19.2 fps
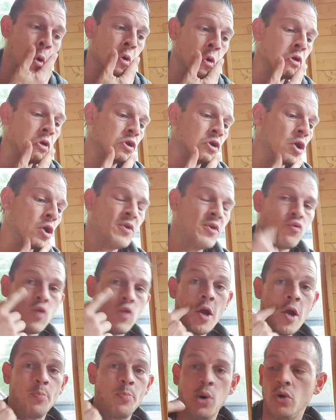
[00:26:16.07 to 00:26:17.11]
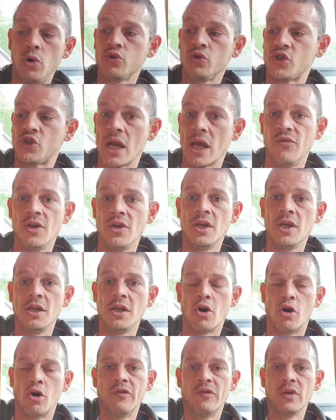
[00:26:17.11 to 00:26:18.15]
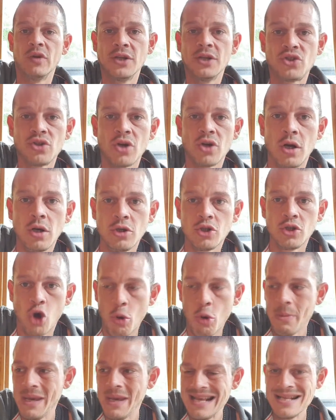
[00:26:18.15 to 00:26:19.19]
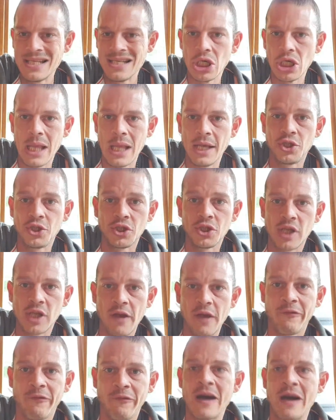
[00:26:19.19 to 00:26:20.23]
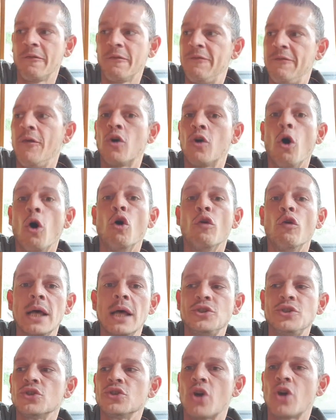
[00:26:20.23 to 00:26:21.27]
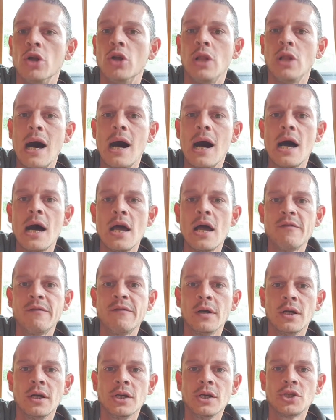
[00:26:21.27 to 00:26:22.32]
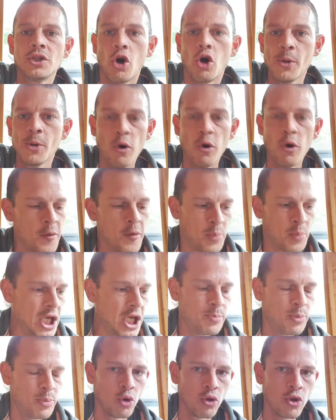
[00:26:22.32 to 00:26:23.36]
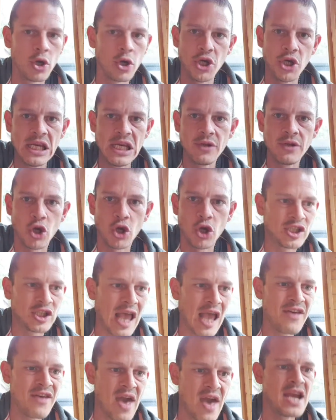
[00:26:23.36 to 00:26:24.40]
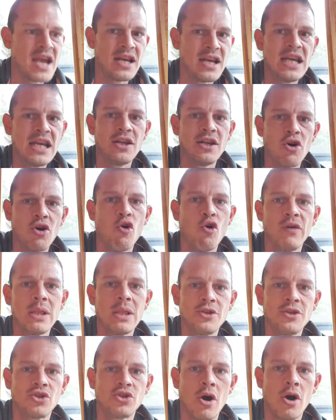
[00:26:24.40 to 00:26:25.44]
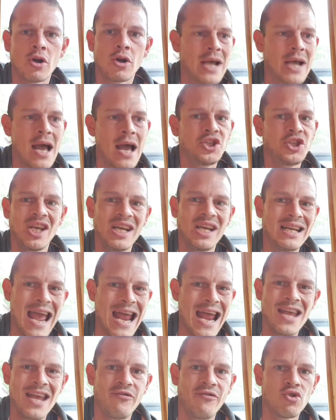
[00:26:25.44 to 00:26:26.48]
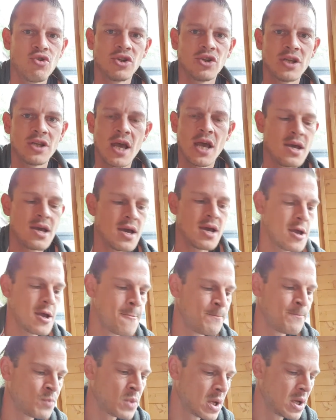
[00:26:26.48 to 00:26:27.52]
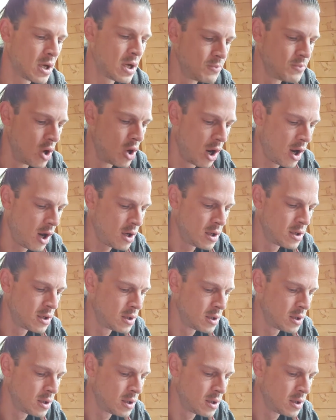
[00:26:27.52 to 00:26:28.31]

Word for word: Show me Ripple saying they need Overledger. Show me Interledger saying thank fuck Overledger's gone live. Show me other people that need that say they need Overledger because I ain't seen any fucker say it. I'm not.